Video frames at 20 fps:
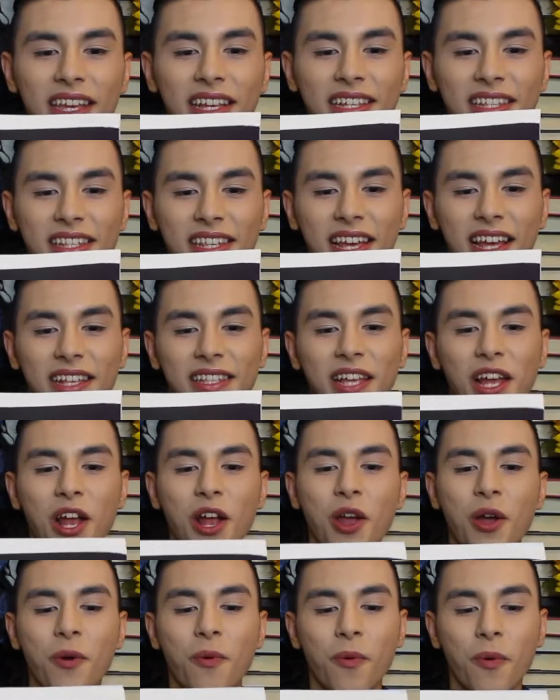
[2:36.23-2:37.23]
It says,
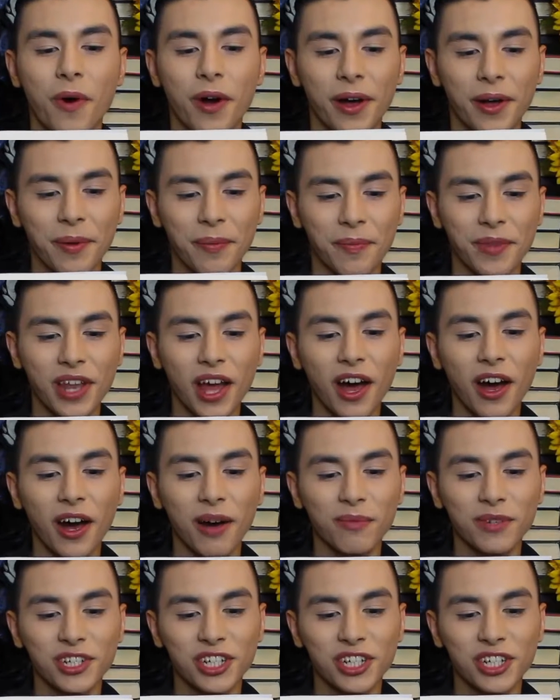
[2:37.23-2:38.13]
um, not all